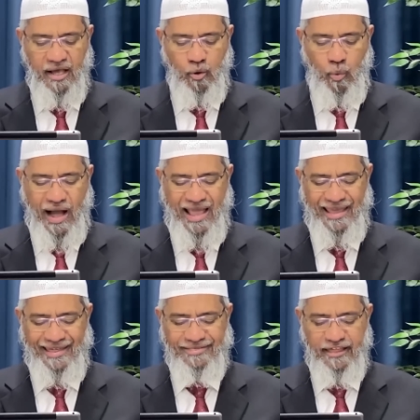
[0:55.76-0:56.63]
why
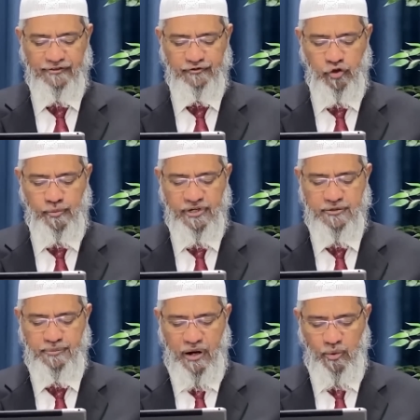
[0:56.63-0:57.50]
is there so
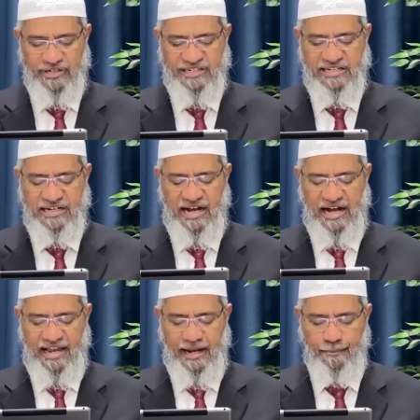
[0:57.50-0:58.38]
much poverty,
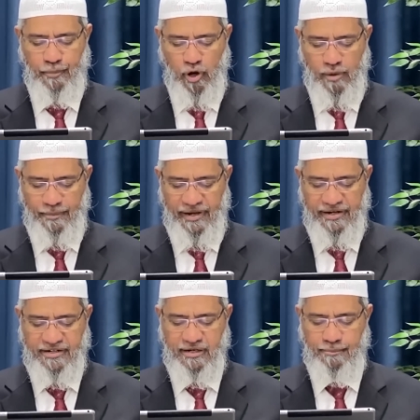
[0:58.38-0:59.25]

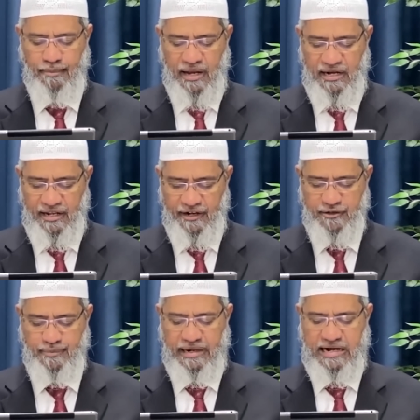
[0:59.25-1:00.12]
unemployment,
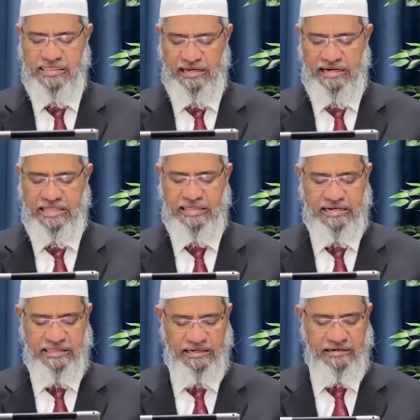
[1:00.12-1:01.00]
malnourishment, sickness,
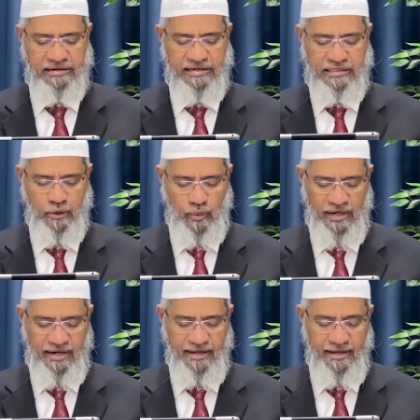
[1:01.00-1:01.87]
etc. in the
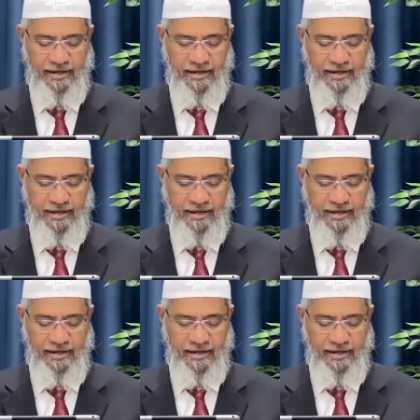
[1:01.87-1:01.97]
world?